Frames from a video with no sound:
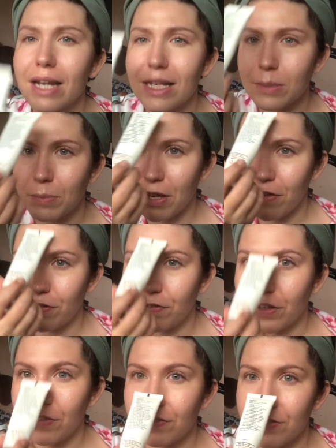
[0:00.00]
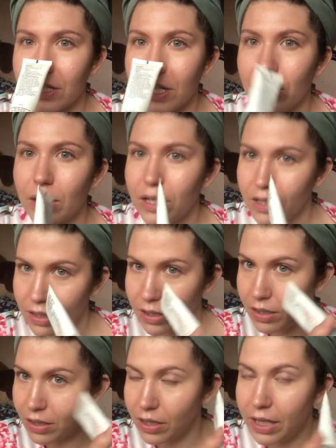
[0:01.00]
an SPF 50
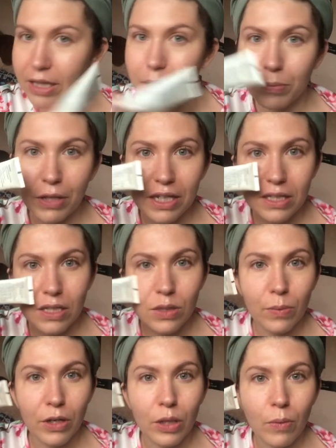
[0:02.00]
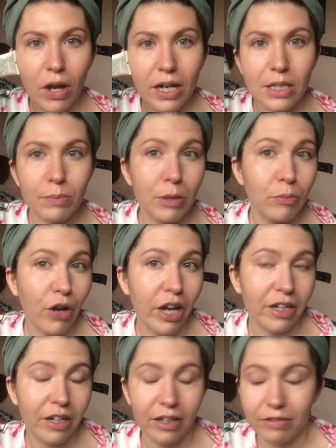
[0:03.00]
in the places where you want it to be
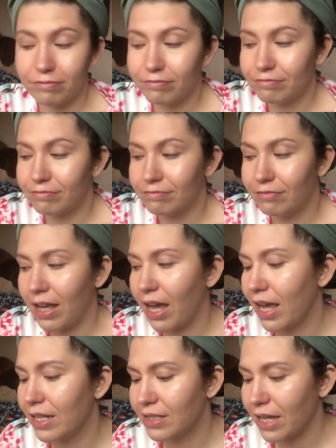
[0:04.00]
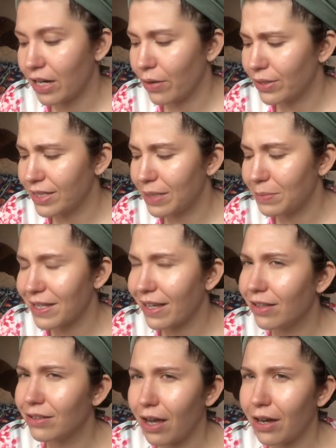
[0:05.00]
brighter. And I know it seems
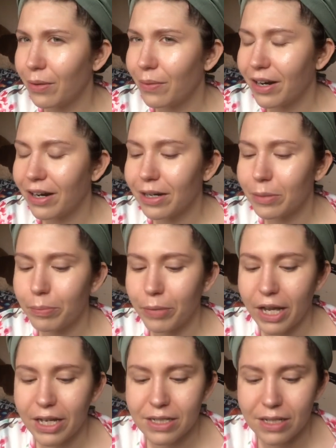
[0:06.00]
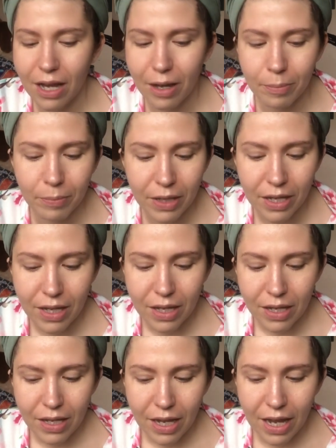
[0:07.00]
like a lot of work, but
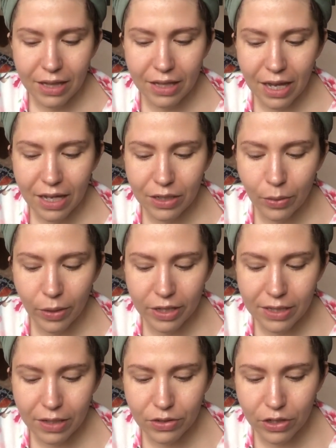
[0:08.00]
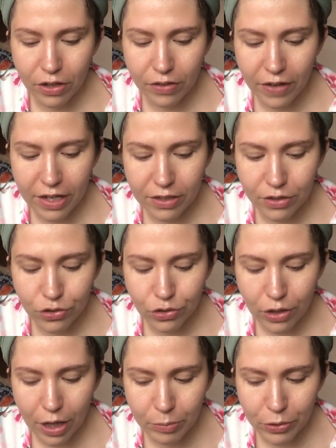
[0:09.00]
in the end it works out to your advantage,
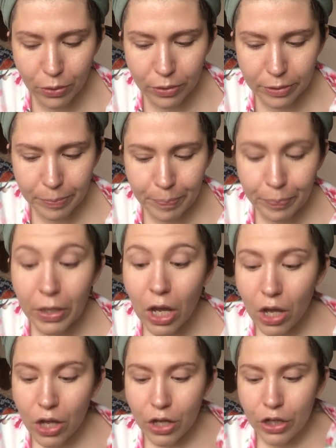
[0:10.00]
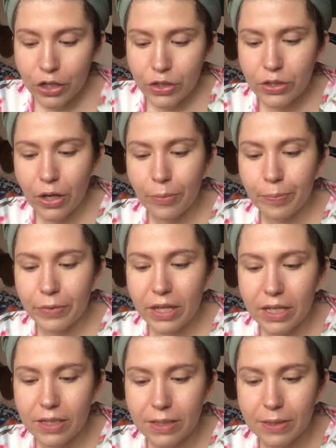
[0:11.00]
I'm told. So
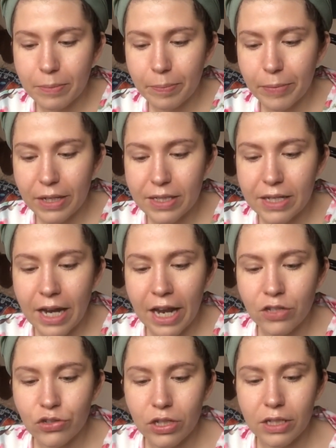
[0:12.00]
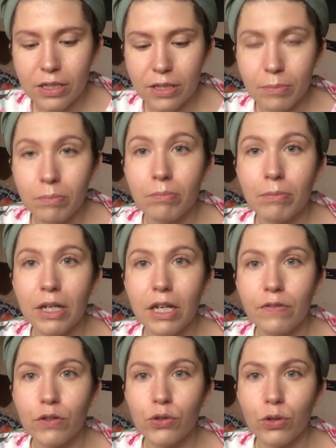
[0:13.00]
this is an ancient
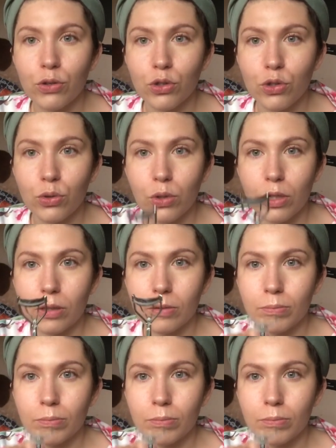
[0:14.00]
medieval torture tool.